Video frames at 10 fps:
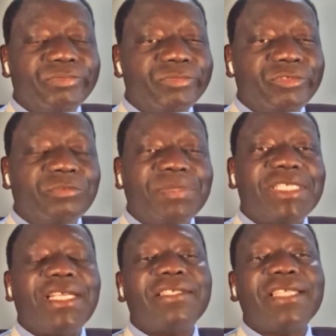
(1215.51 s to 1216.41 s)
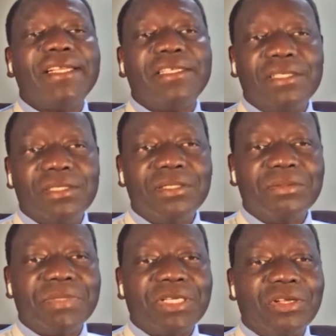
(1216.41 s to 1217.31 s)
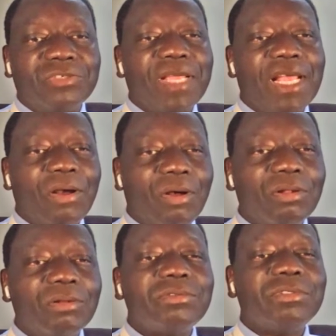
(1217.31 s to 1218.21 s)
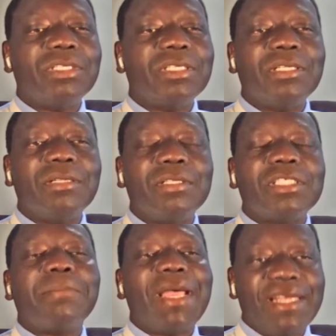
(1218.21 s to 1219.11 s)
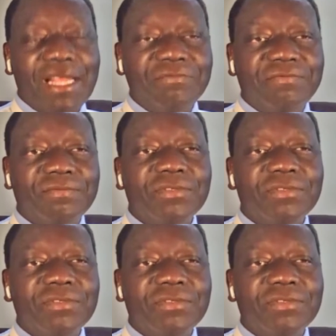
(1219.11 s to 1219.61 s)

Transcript: should be set aside, because we're all smart enough